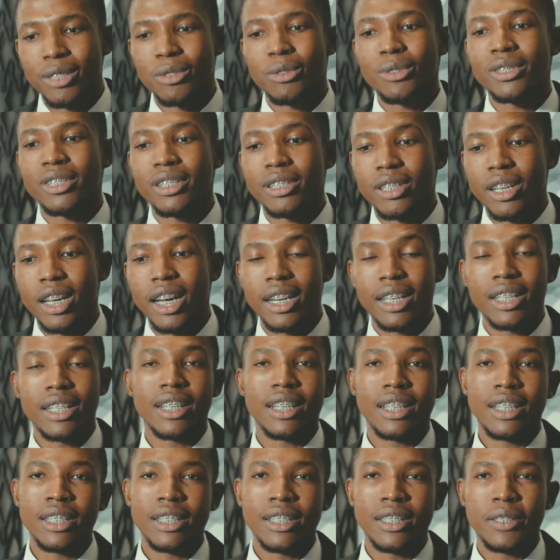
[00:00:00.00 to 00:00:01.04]
because
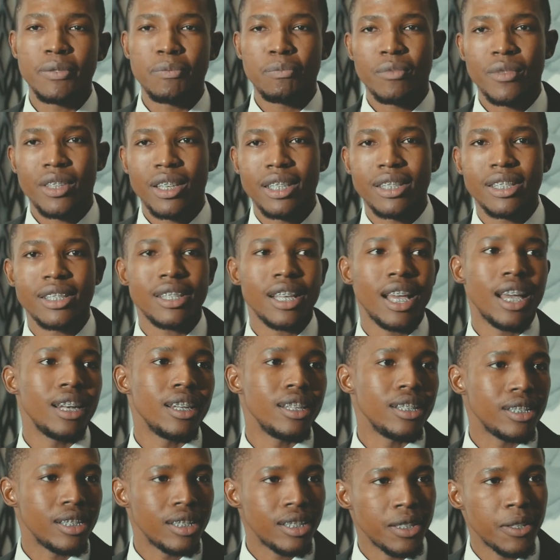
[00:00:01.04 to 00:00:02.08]
currently it's
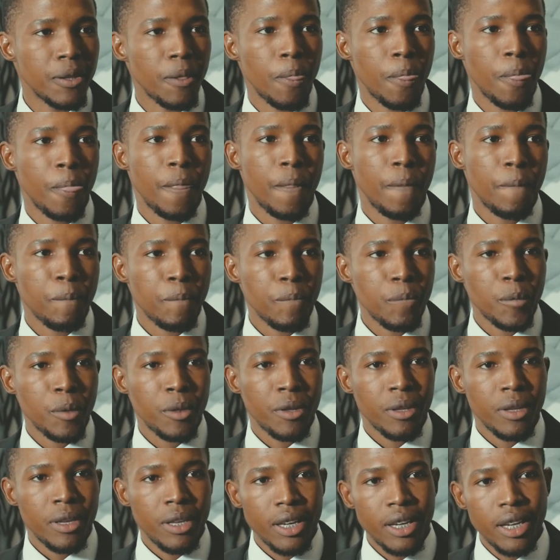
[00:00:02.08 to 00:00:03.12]
silent.
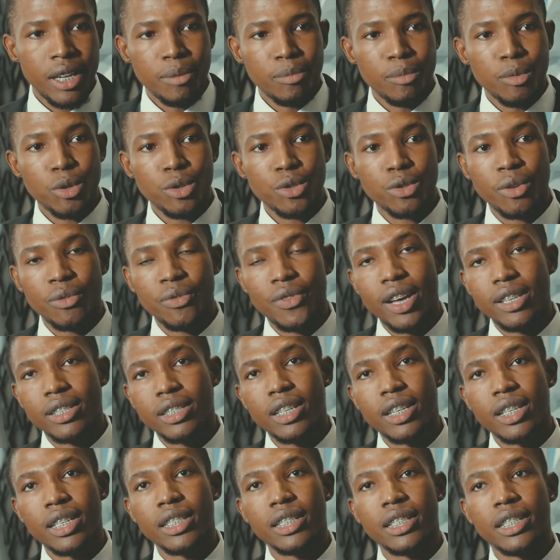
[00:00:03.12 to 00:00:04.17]
And most of us
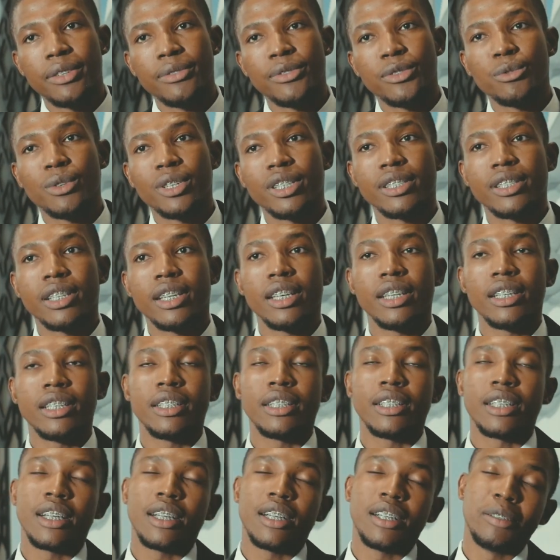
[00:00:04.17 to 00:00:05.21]
creatives were
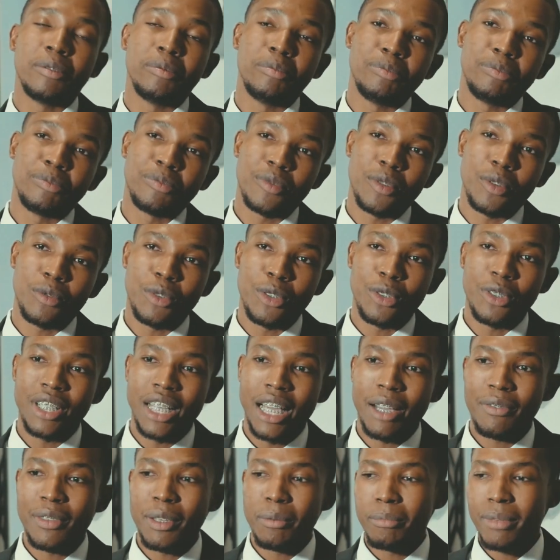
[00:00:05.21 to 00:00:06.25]
saying, we don't
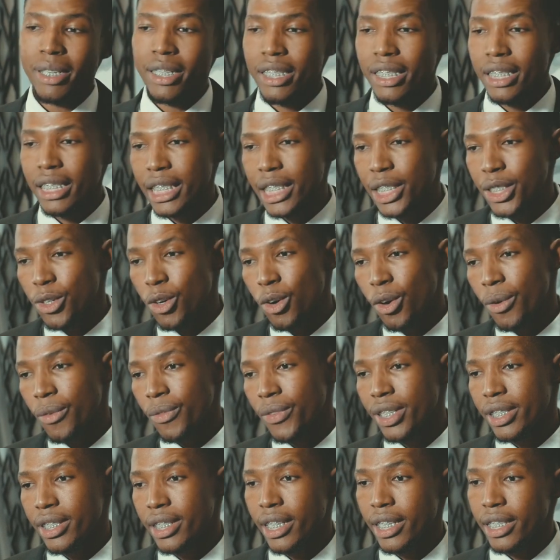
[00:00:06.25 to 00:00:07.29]
have the money,
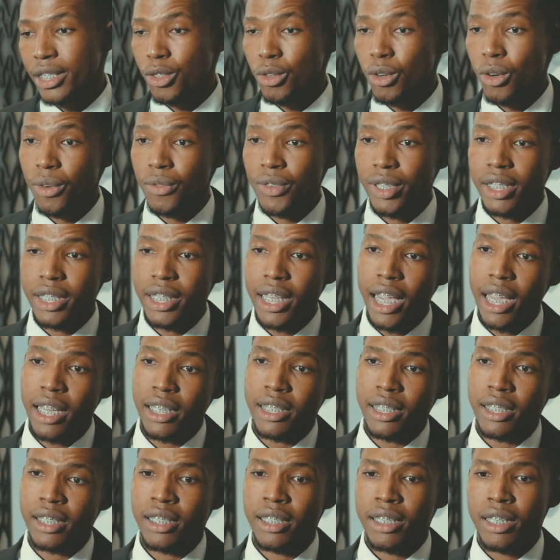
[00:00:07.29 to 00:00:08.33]
COVID this, COVID
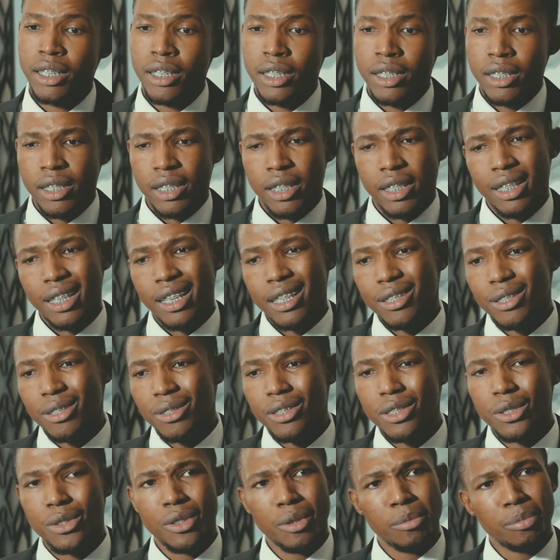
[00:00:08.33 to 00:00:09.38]
that. Yes, you
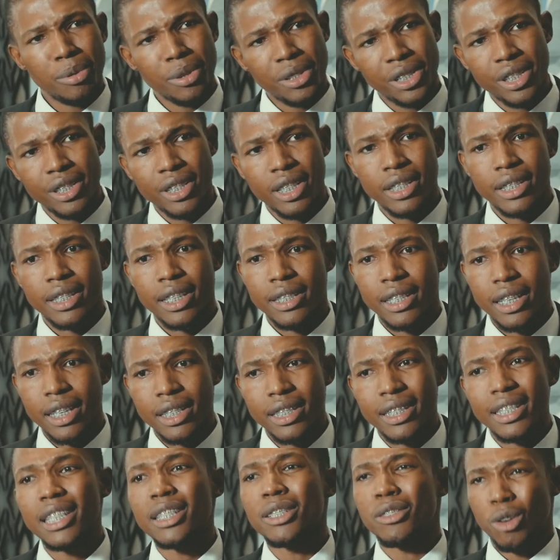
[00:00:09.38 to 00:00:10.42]
need to appreciate that
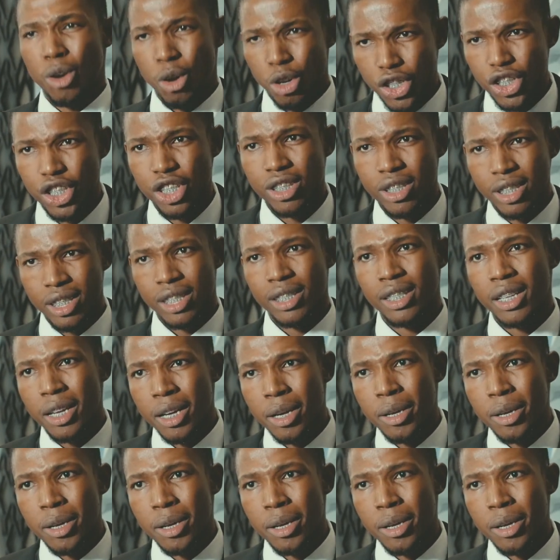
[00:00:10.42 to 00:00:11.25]
and take cautions,